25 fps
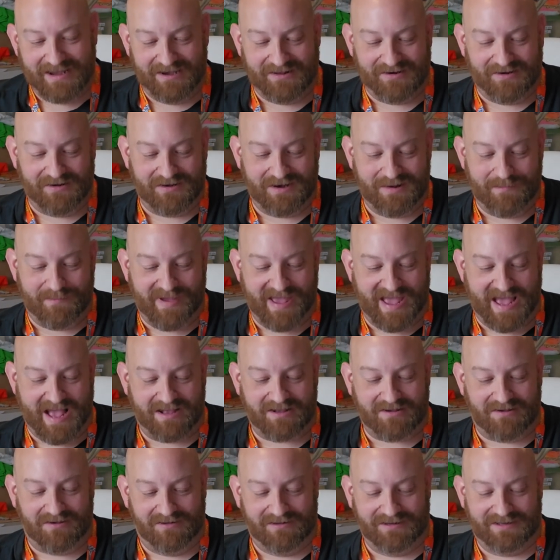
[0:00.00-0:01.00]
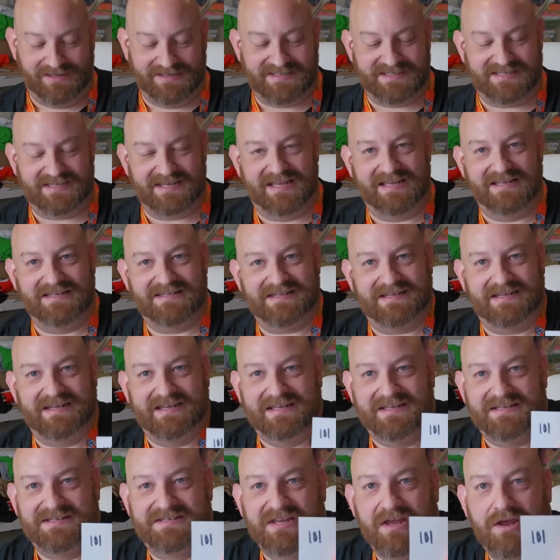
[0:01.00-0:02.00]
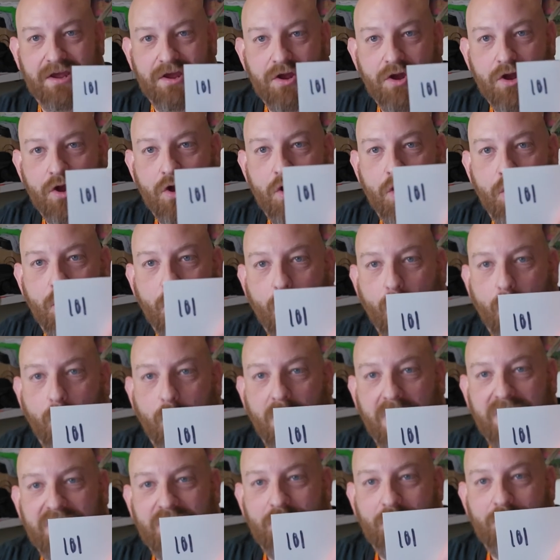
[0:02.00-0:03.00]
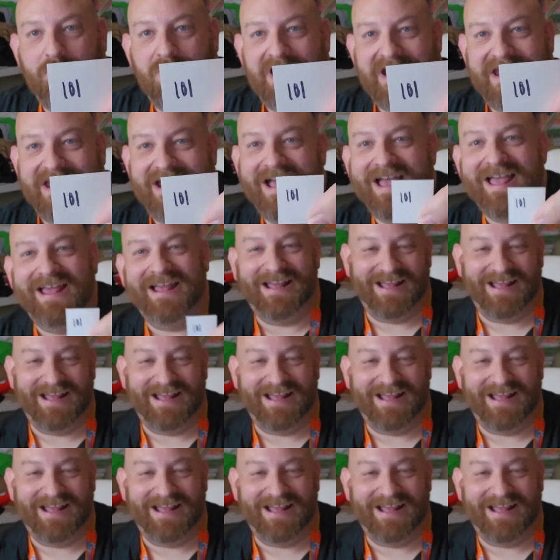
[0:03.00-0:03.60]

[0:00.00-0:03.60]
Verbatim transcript: And on the back, all it says is 101.